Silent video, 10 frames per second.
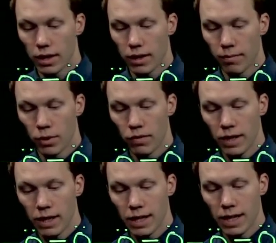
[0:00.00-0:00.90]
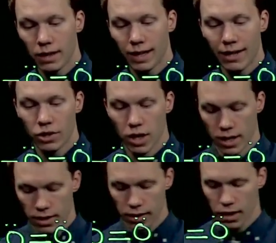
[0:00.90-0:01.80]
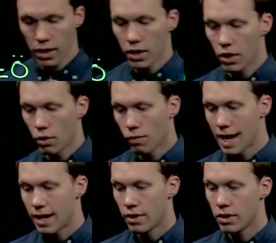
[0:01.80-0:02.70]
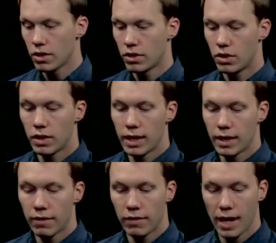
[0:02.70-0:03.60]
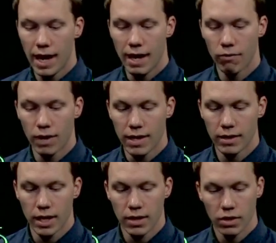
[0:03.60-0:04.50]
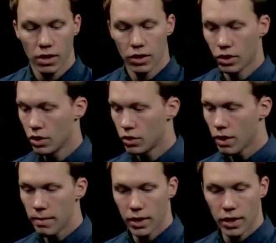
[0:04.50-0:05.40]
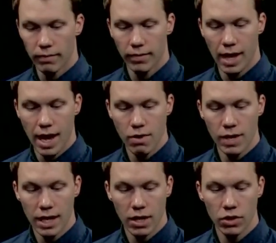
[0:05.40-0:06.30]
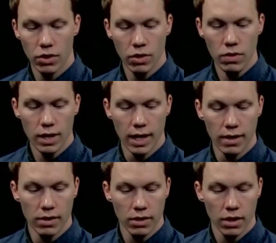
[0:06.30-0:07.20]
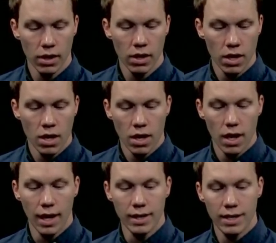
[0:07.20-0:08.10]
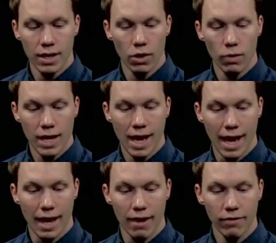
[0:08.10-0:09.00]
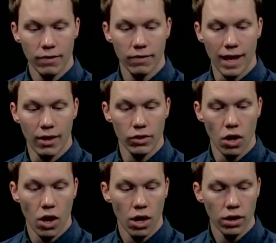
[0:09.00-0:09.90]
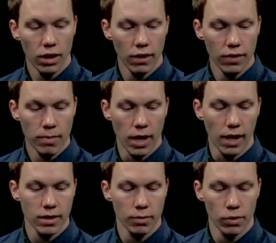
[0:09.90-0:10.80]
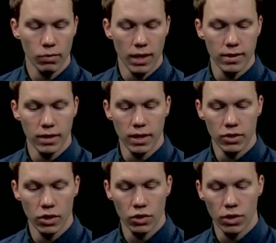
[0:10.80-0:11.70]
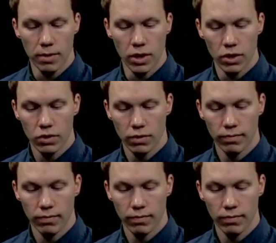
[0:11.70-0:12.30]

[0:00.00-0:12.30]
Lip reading: moving the electrons around to give a resonance contributor. And we can do this until we have found all of the possible resonance contributors.